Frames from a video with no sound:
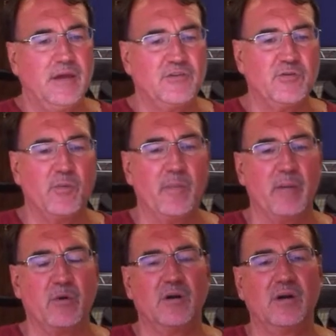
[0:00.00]
As you
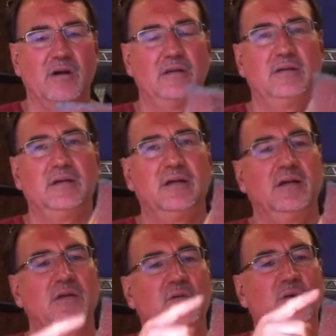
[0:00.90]
remember,
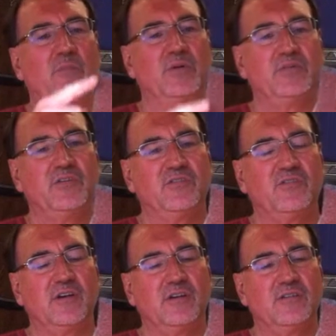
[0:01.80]
we put
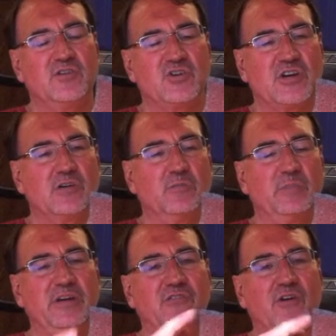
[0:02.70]
this shingle
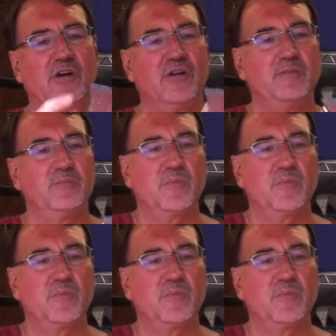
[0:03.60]
piece on.